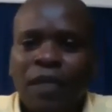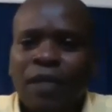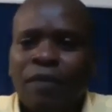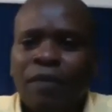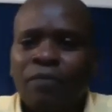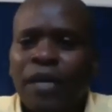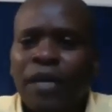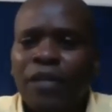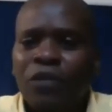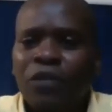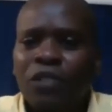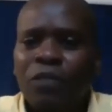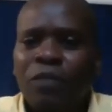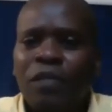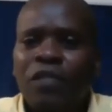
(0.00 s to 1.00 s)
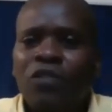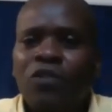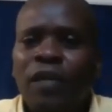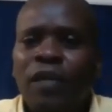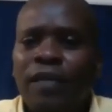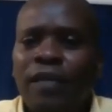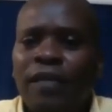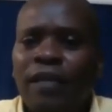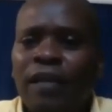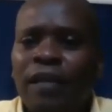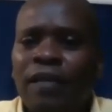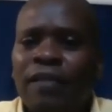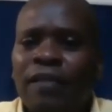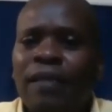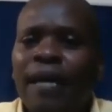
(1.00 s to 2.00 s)
Prior to her speech, Julia
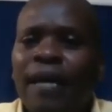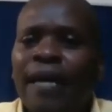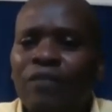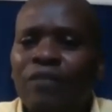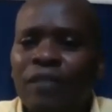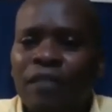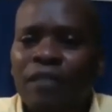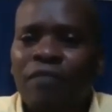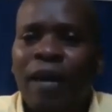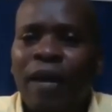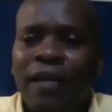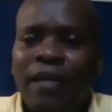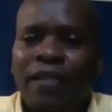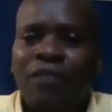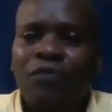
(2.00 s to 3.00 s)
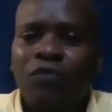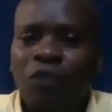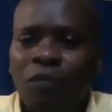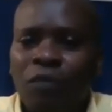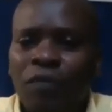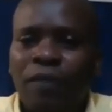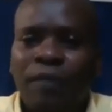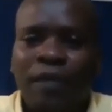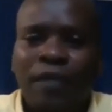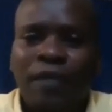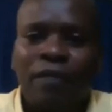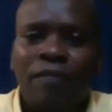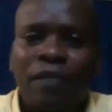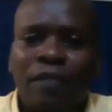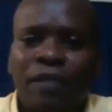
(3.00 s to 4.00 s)
Gillard had received backlash from the American
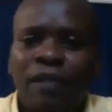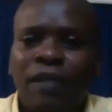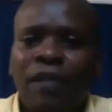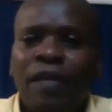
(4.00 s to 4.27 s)
media,